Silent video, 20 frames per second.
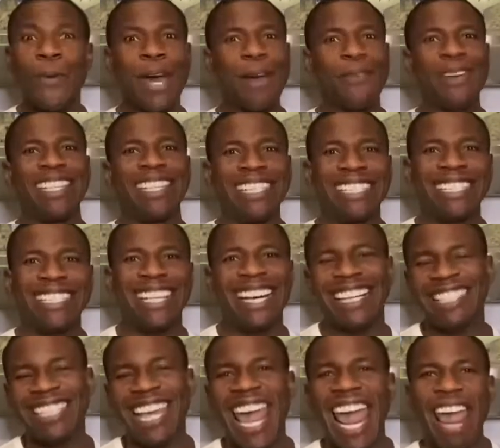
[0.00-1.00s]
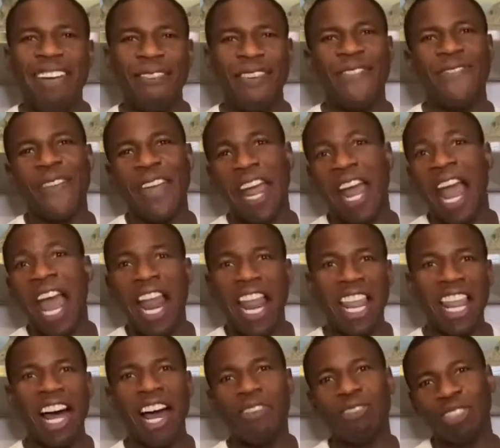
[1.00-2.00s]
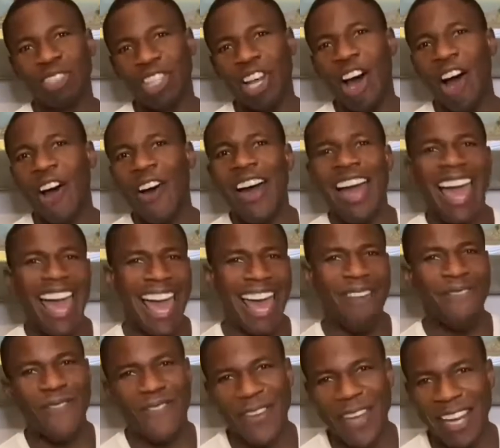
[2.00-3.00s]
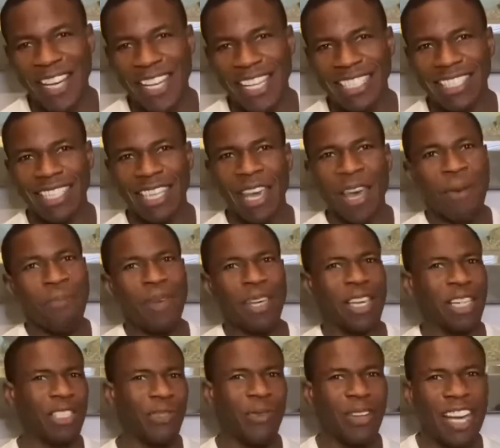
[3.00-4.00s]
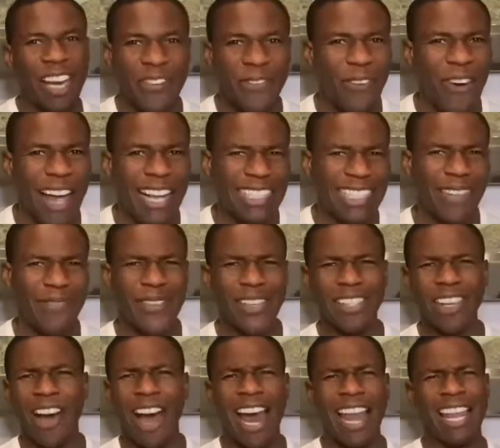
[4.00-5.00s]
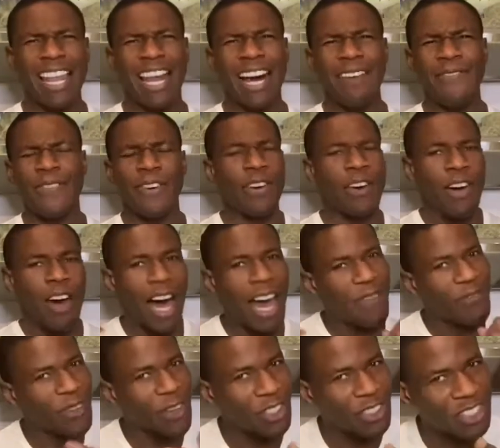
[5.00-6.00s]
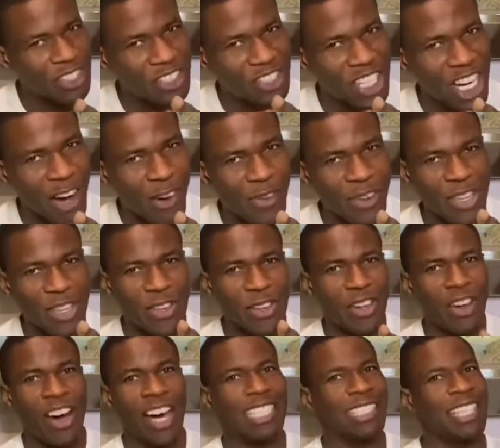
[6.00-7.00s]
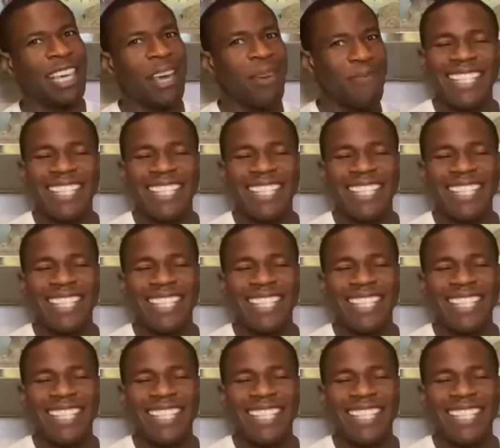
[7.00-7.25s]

we discuss everything lifestyle and fitness, because when I find something that I love, I've got to share it with you guys.